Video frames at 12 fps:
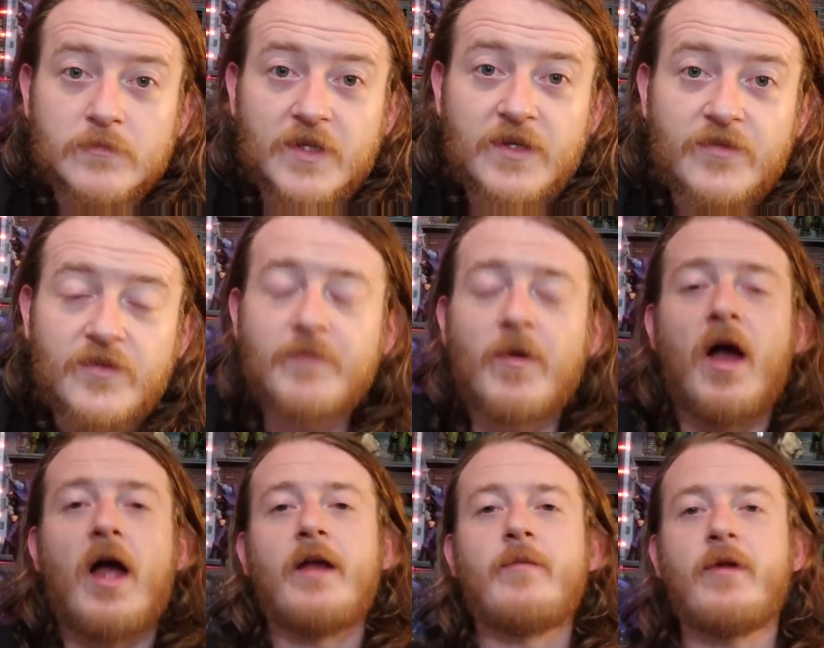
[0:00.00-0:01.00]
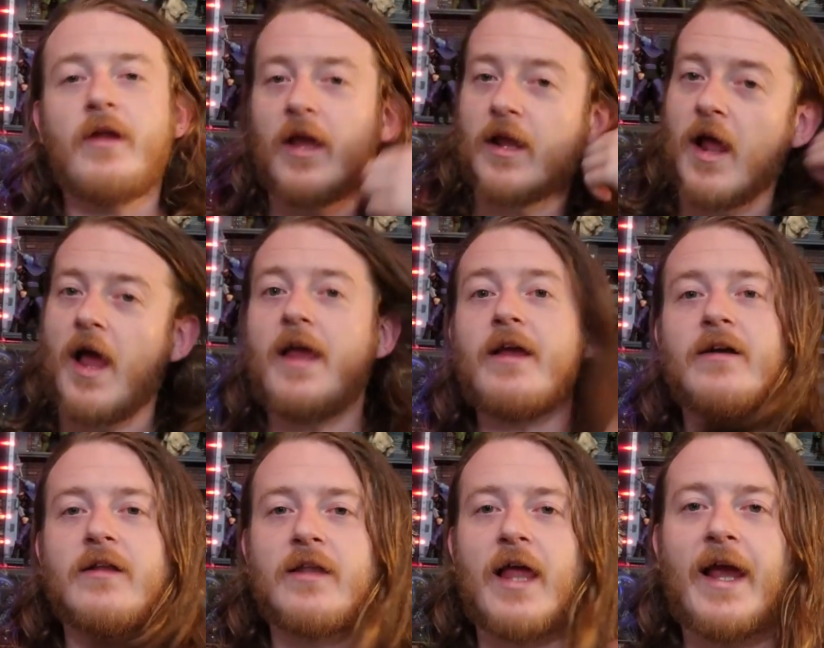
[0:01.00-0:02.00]
that you see behind me, and I
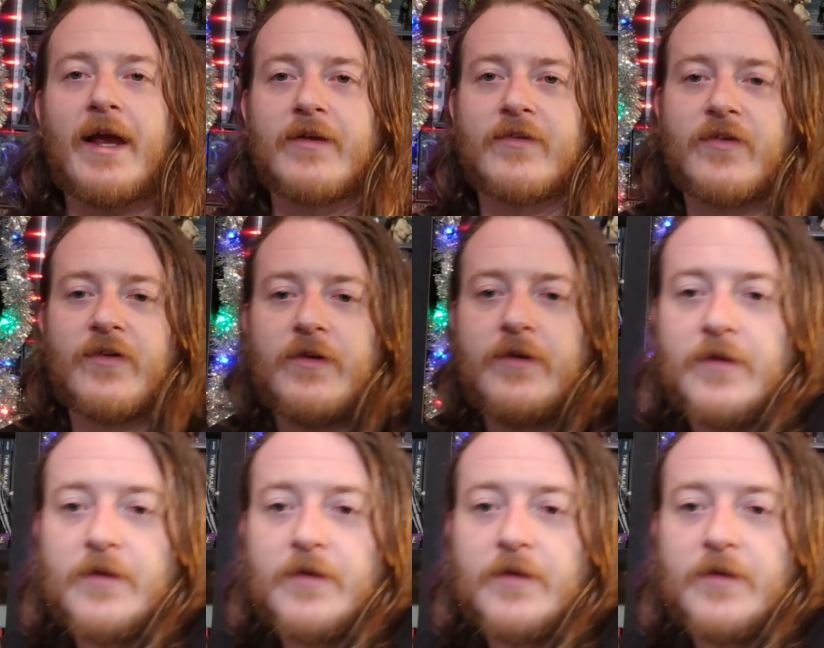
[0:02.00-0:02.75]
collect...